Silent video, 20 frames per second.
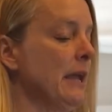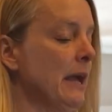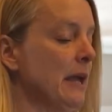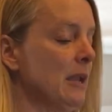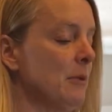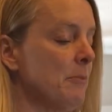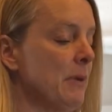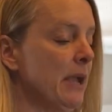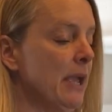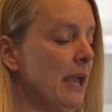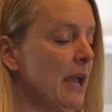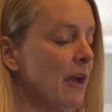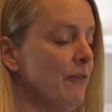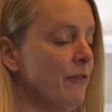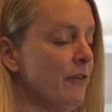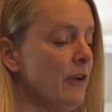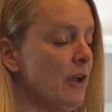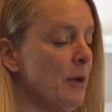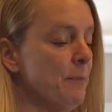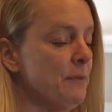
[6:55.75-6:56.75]
Add in my
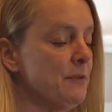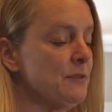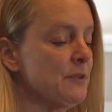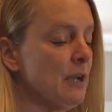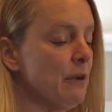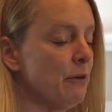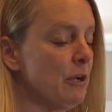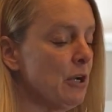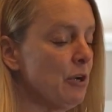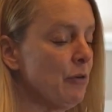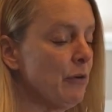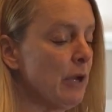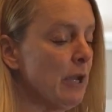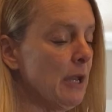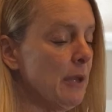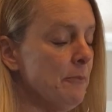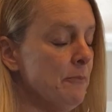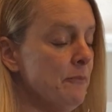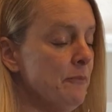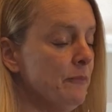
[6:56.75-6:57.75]
½ cup of sour
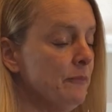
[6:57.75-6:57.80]
cream.